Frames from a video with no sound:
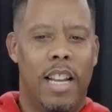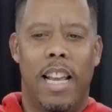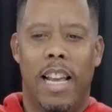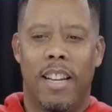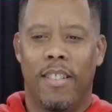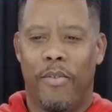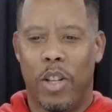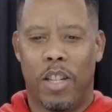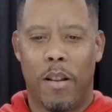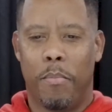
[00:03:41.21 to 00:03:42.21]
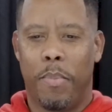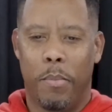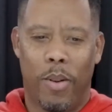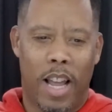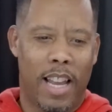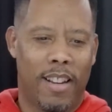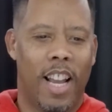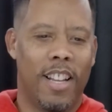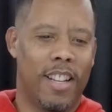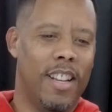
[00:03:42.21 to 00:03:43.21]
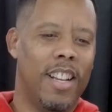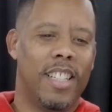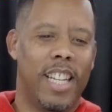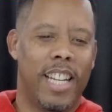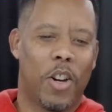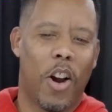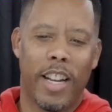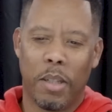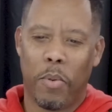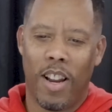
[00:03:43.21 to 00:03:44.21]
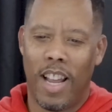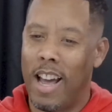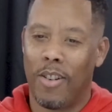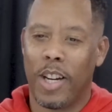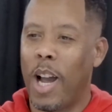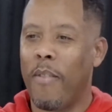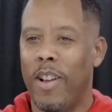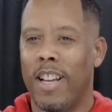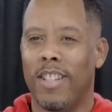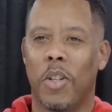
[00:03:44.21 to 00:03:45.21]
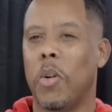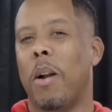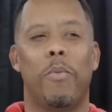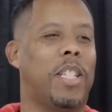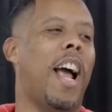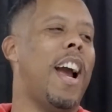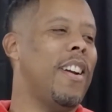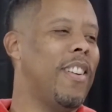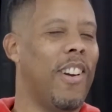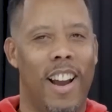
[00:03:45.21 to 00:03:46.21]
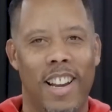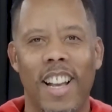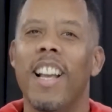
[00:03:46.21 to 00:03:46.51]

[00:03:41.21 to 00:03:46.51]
And for some people like Deacon Carl, he's probably like, I don't care how fast it's going, I'm retired, right?